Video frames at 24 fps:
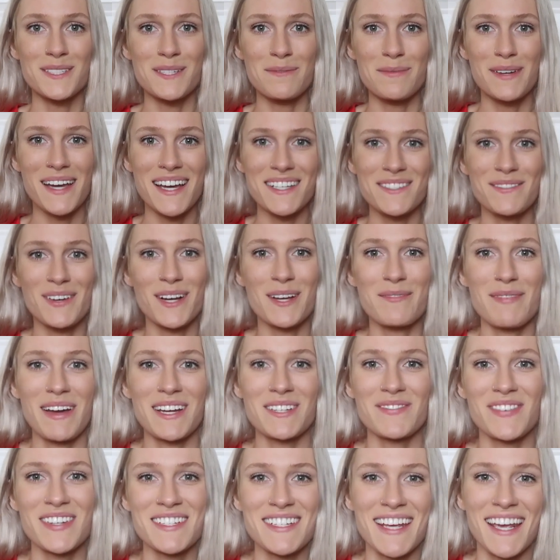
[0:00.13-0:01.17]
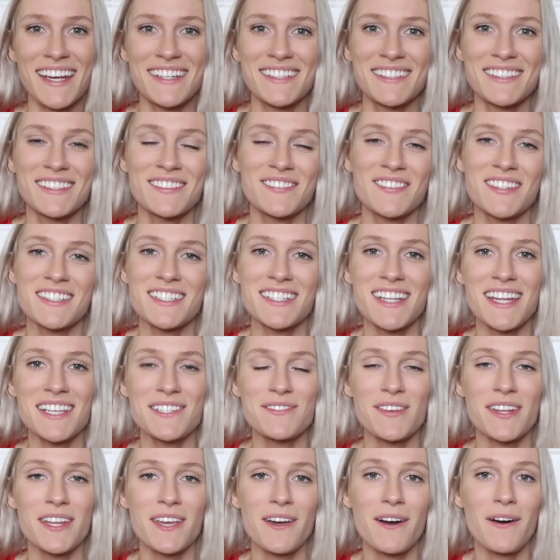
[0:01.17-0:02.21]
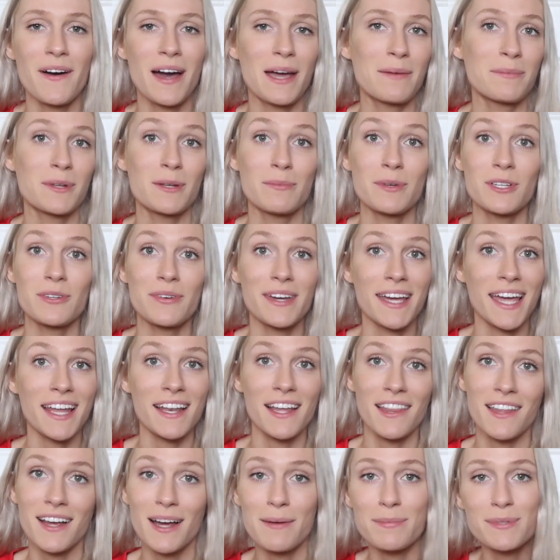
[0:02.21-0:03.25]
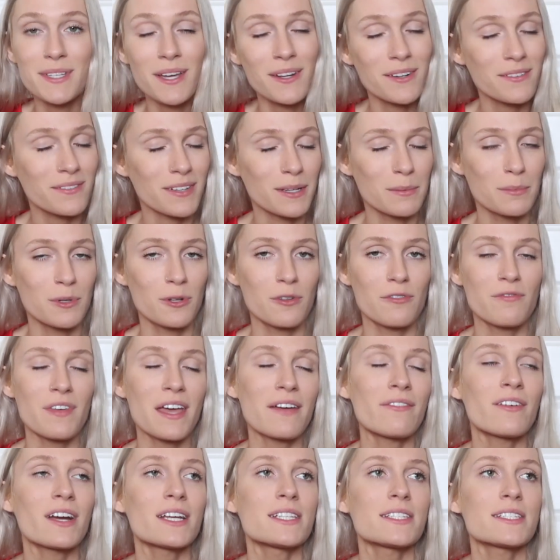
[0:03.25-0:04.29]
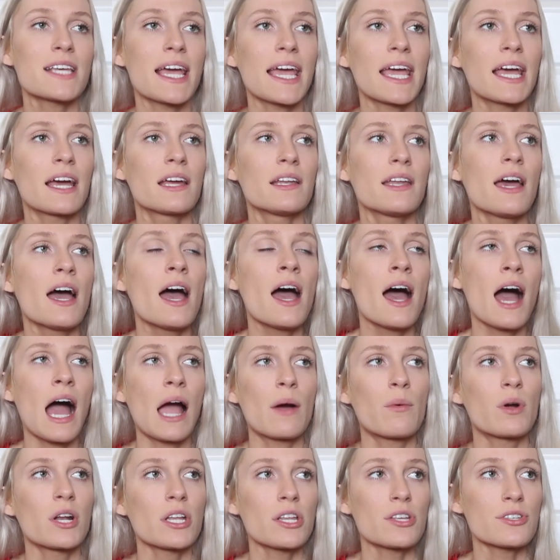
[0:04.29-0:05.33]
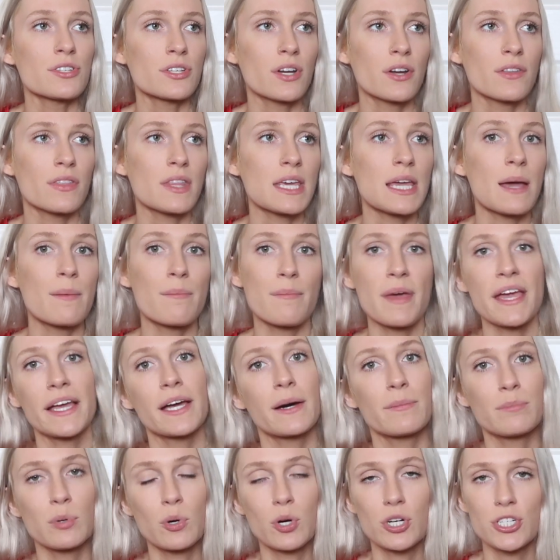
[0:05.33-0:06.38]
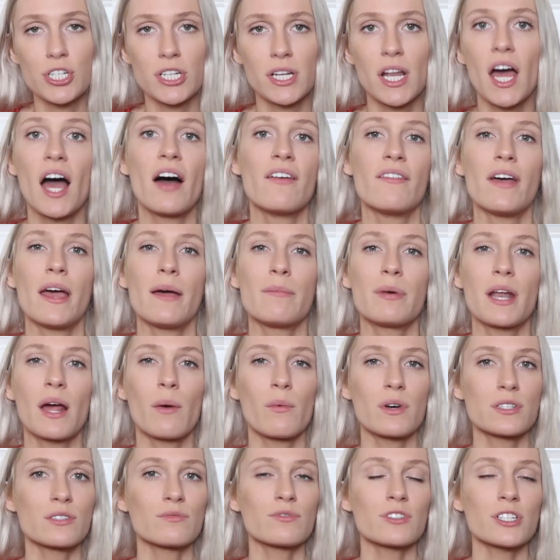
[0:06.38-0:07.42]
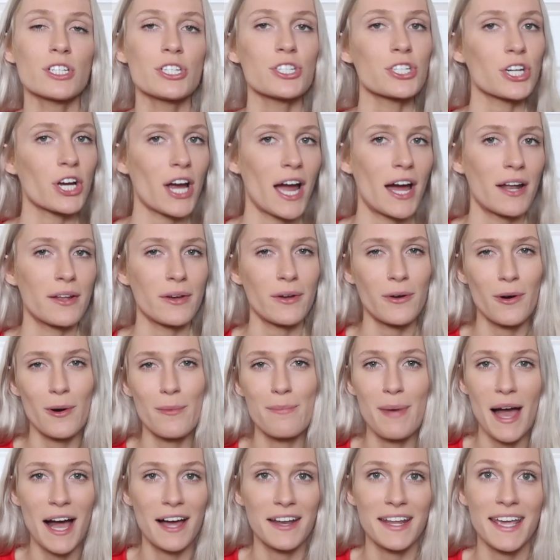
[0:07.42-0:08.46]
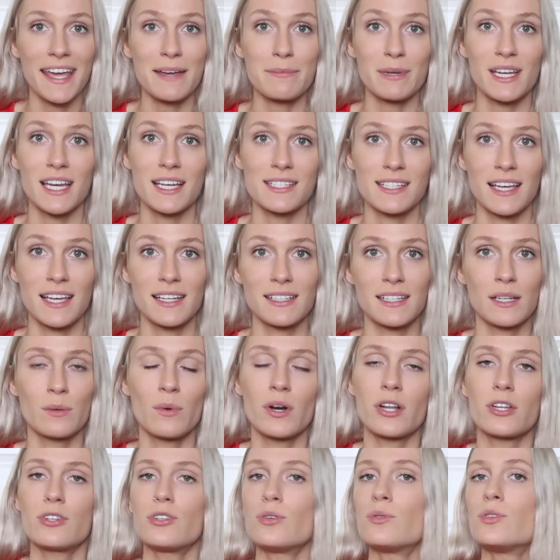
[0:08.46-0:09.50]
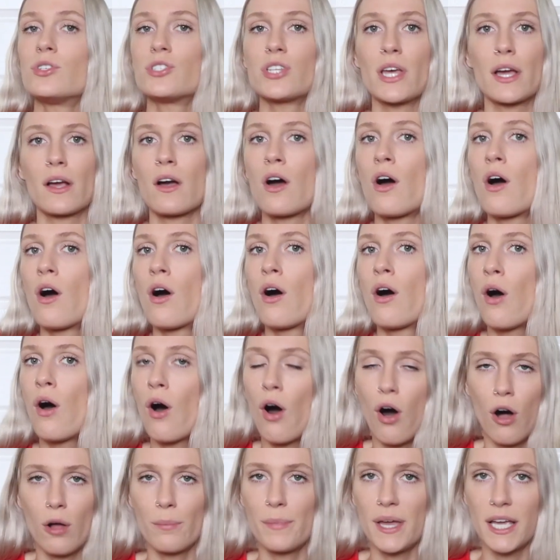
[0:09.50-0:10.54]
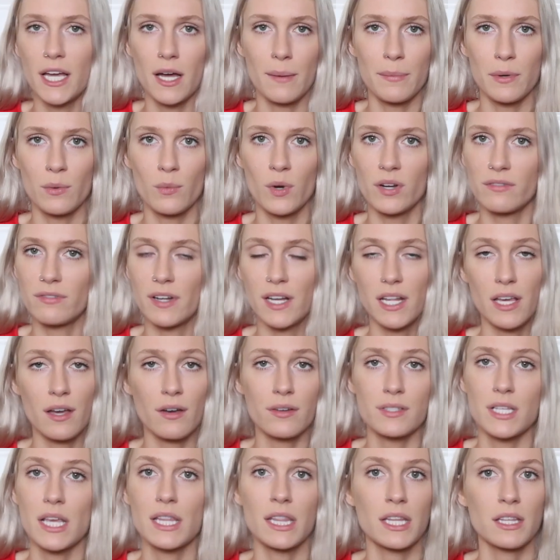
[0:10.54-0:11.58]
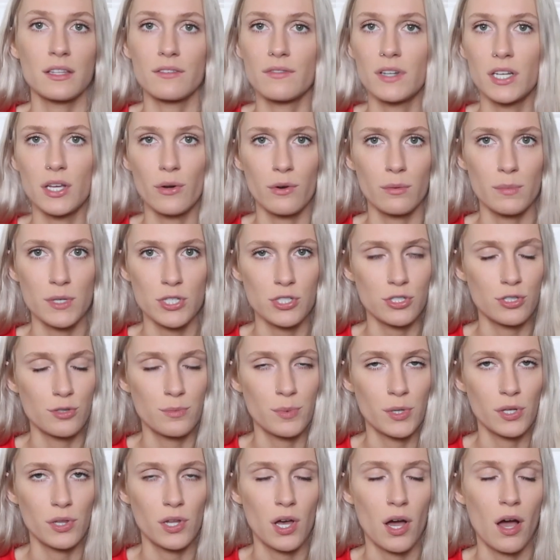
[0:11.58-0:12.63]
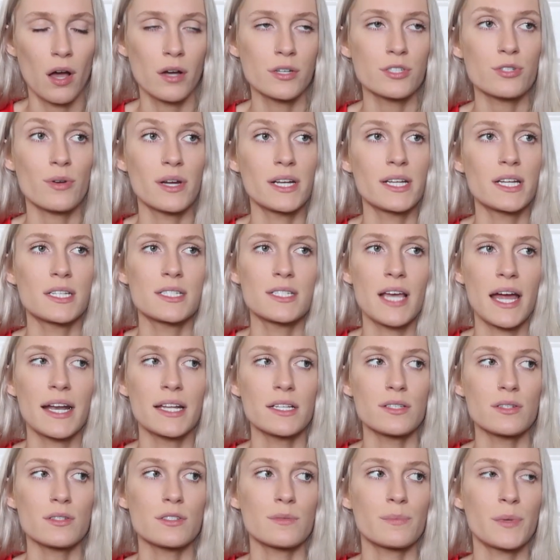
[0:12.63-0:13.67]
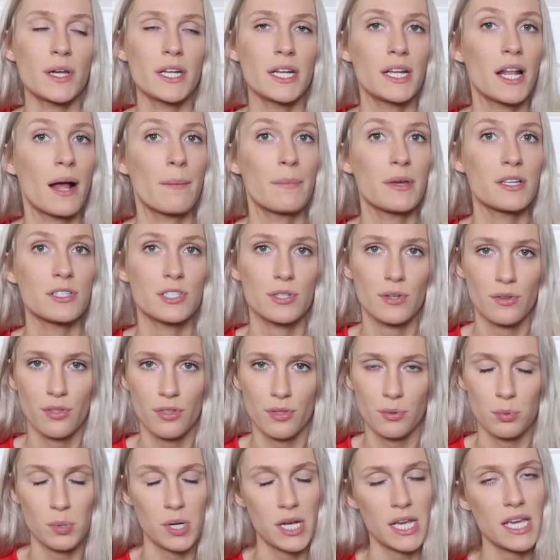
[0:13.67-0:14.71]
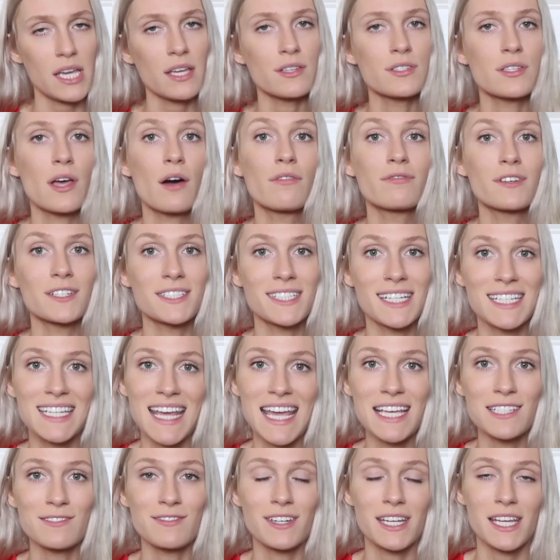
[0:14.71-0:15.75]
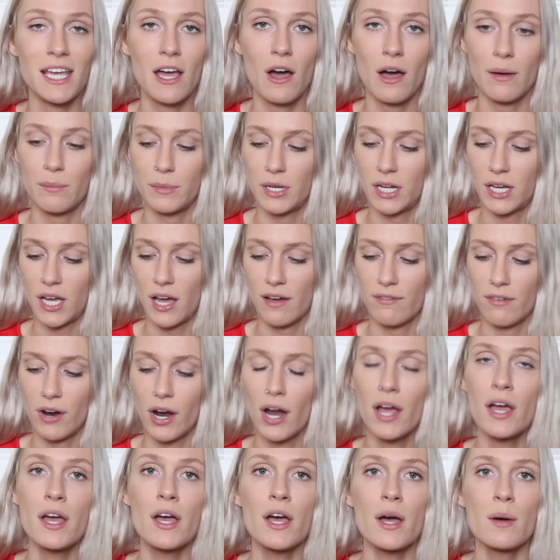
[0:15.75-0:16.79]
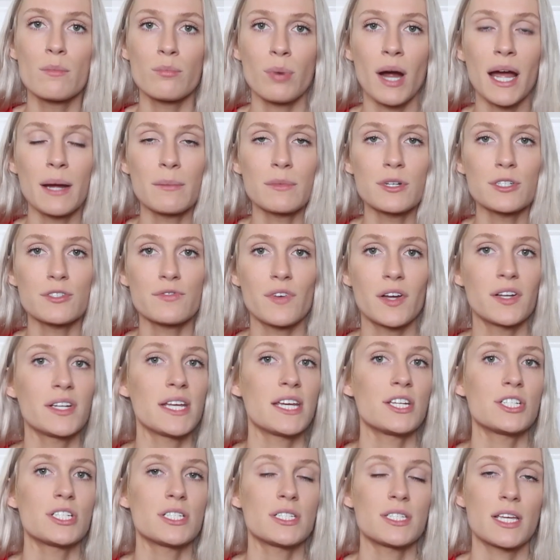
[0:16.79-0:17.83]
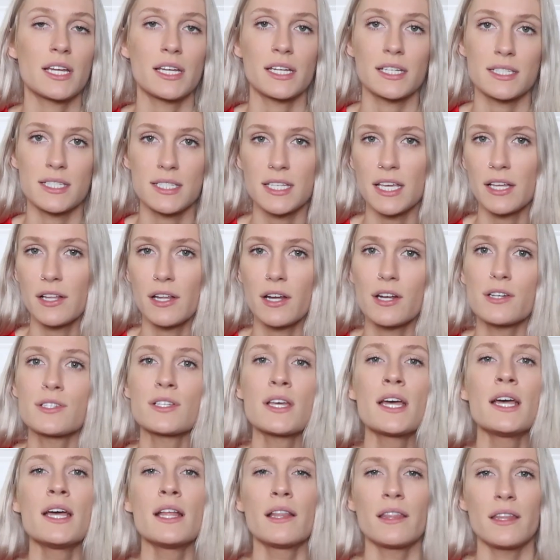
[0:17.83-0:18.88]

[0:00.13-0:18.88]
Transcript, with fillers: What's up, guys? Welcome back to my channel. For today's video, I'm going to be doing another episode of Clean Beauty Favorites, and I wanted to start the makeup portion of it, but I wasn't really sure how to go about it because I didn't want to do just like all makeup in one video because I think the video would be super long, so I decided to split it up into three. So for today's video, I'm going to cover primers, foundations, and concealers.